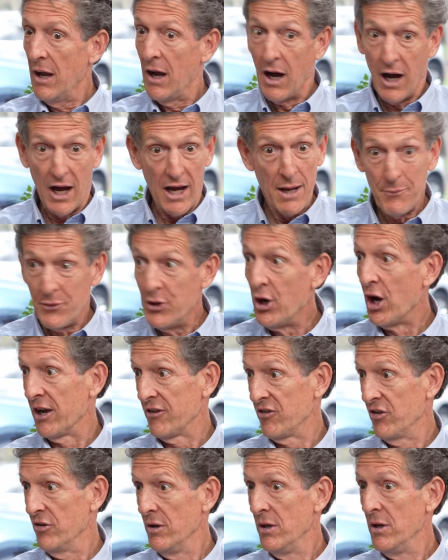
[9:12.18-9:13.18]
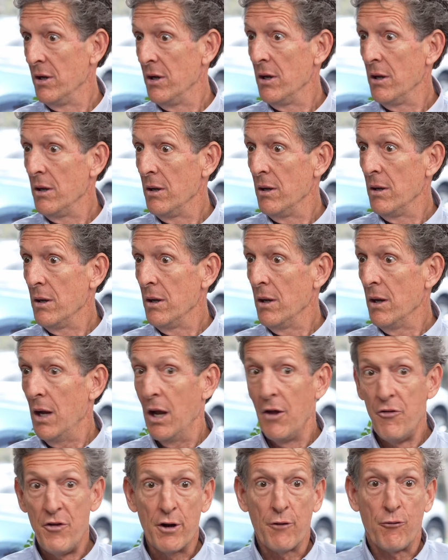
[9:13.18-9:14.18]
I am not.
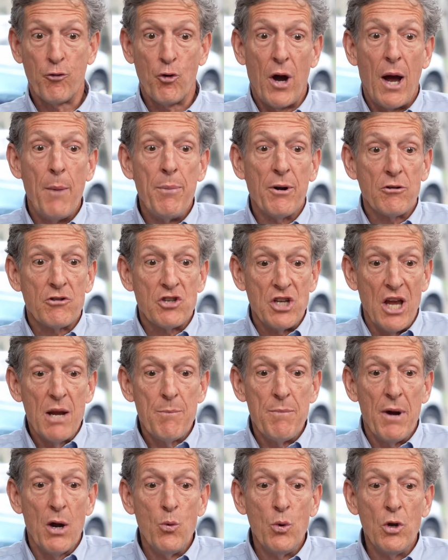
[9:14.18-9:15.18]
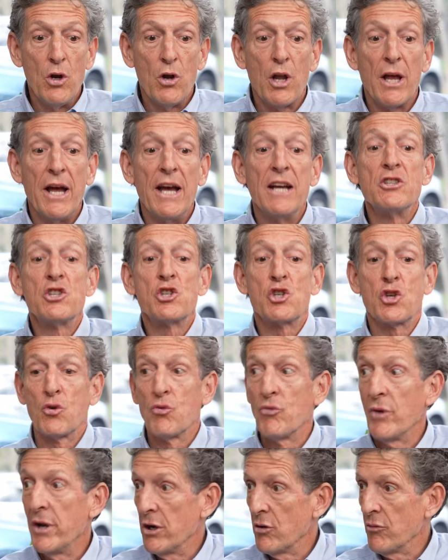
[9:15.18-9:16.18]
And therefore, I better take my will and
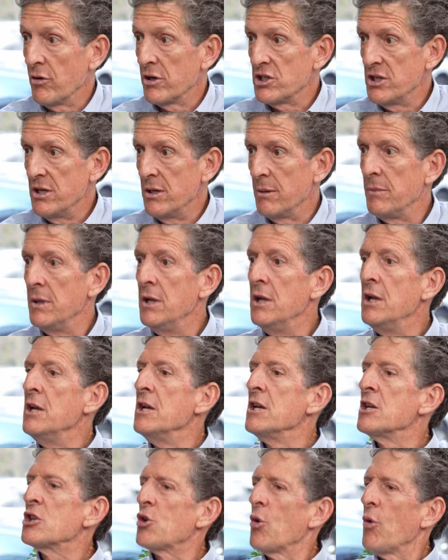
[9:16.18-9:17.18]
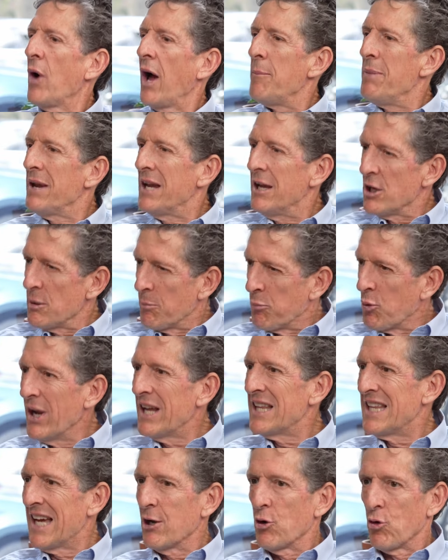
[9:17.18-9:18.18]
surrender it to him. So I begin to
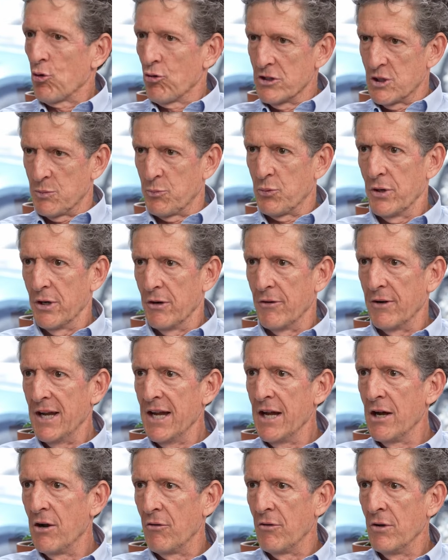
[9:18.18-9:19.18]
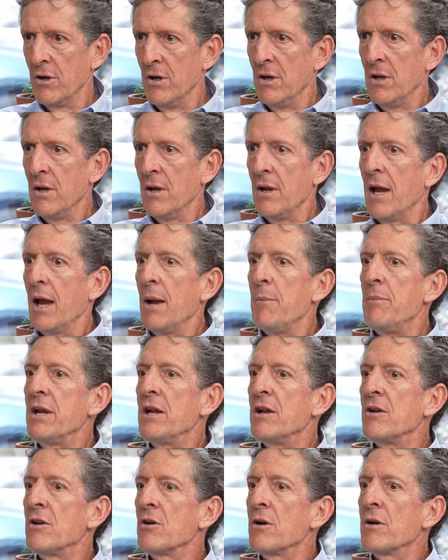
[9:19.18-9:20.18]
break that Lord's Prayer down and
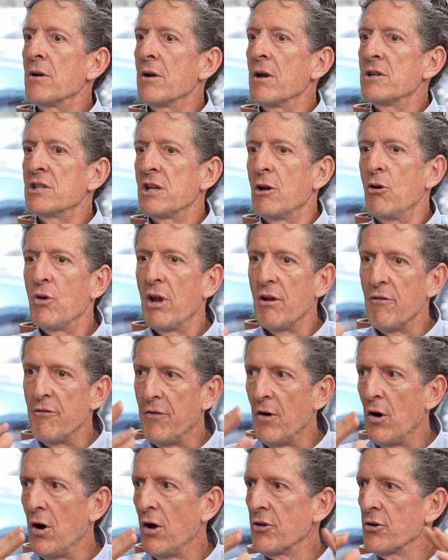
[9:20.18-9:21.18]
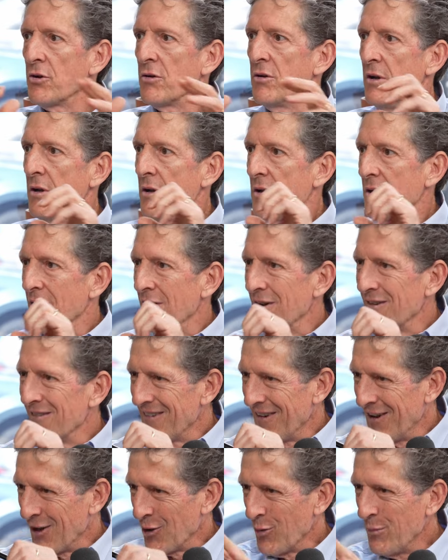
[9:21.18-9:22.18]
begin to I say, okay, Father,
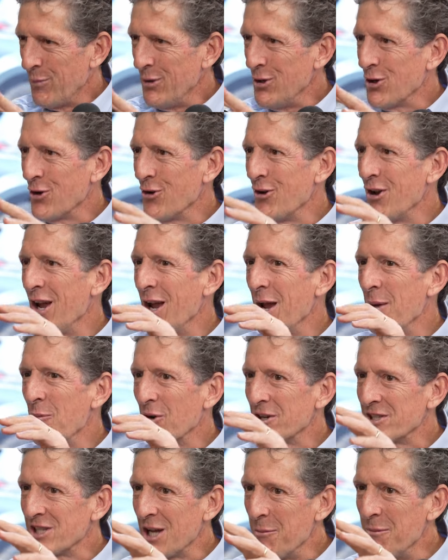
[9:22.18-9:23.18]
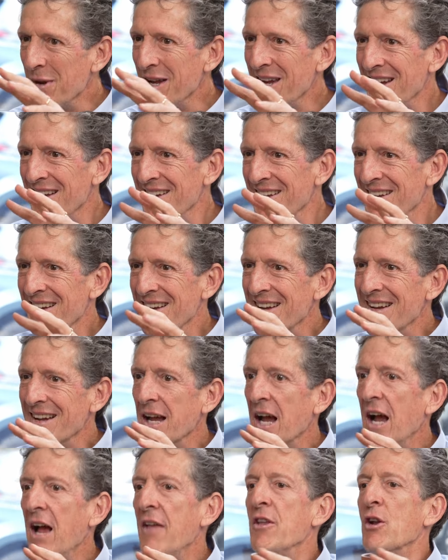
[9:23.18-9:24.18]
hallowed be your name. What does that mean?
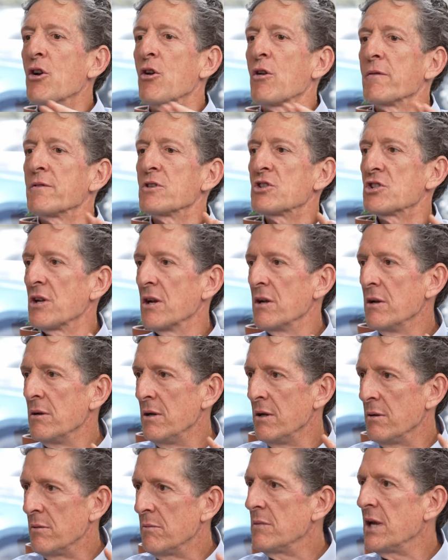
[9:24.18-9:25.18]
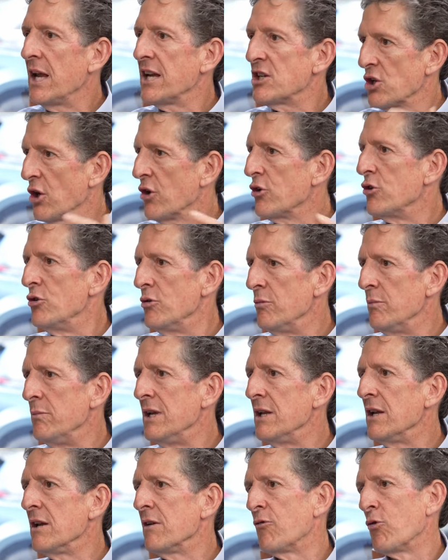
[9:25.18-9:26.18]
And then all of a sudden, it takes on new
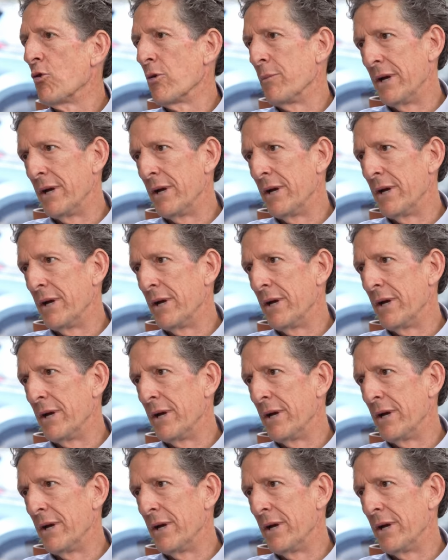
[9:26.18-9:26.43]
meaning for